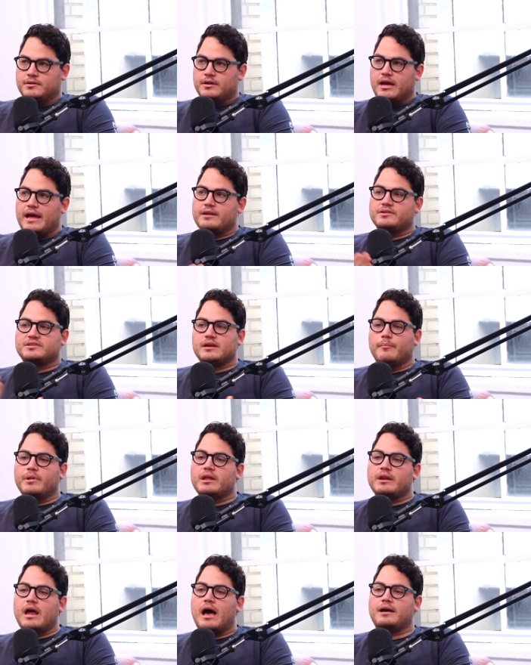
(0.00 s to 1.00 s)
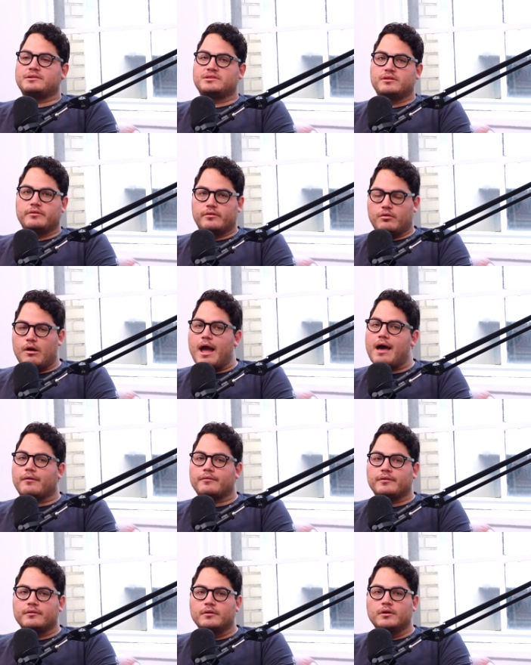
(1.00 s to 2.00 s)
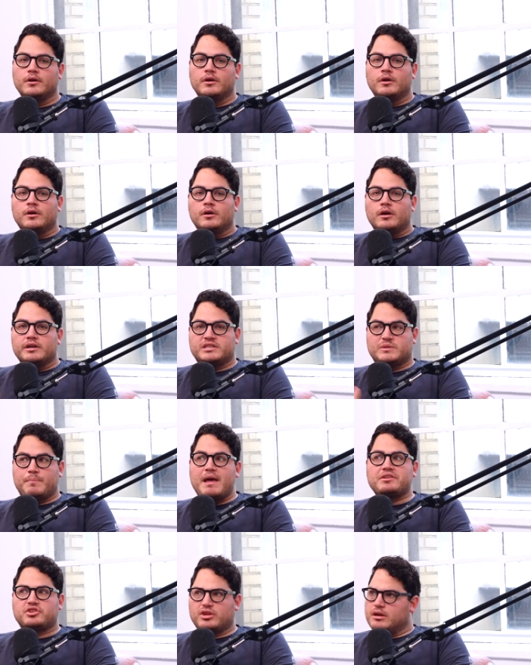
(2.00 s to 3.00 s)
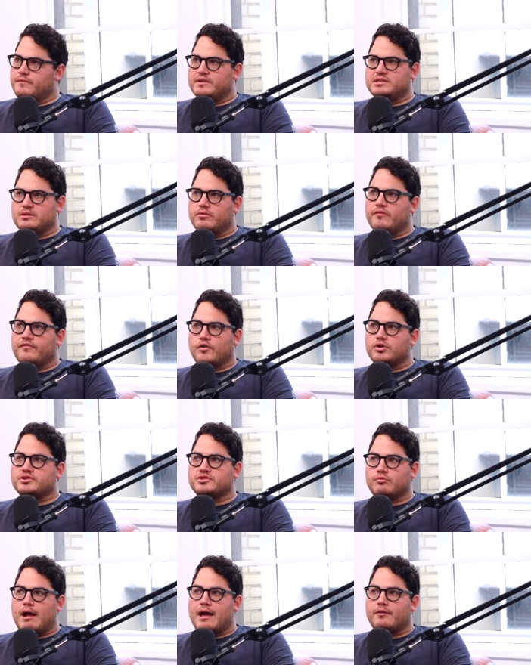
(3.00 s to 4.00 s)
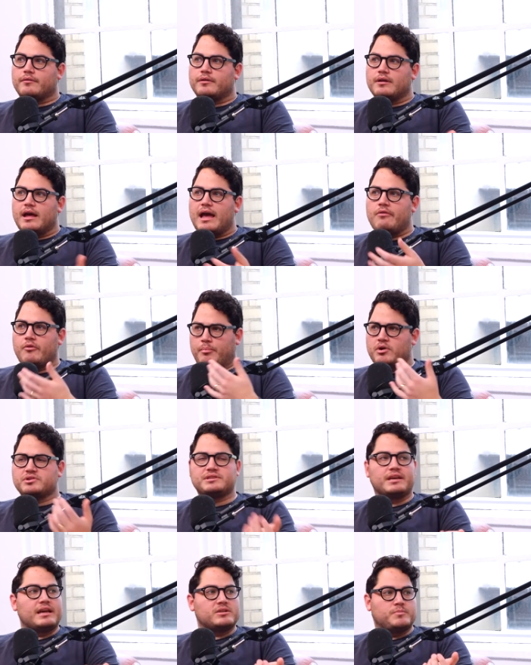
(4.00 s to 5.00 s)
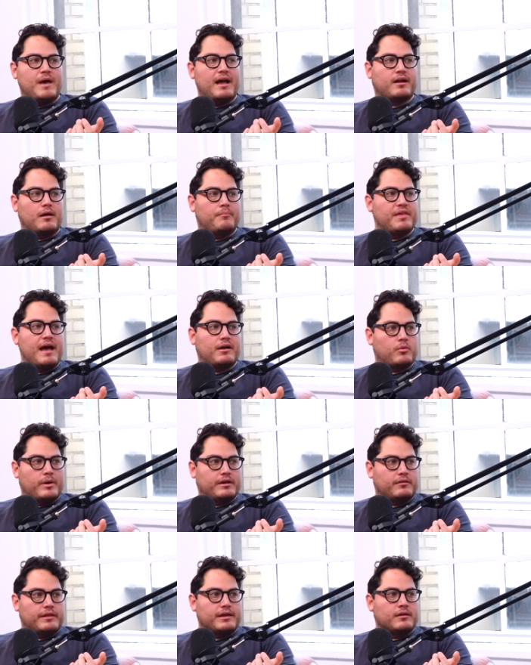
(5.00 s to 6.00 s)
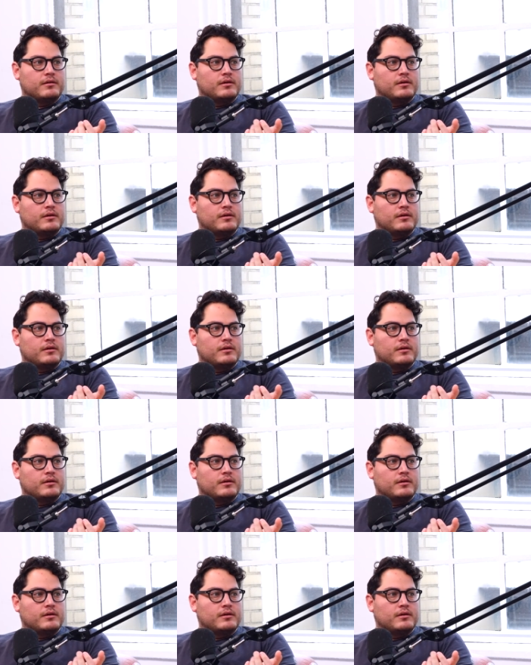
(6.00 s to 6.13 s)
and somebody knocks you to the ground, especially if it's in the first round and the person gets back up that quickly,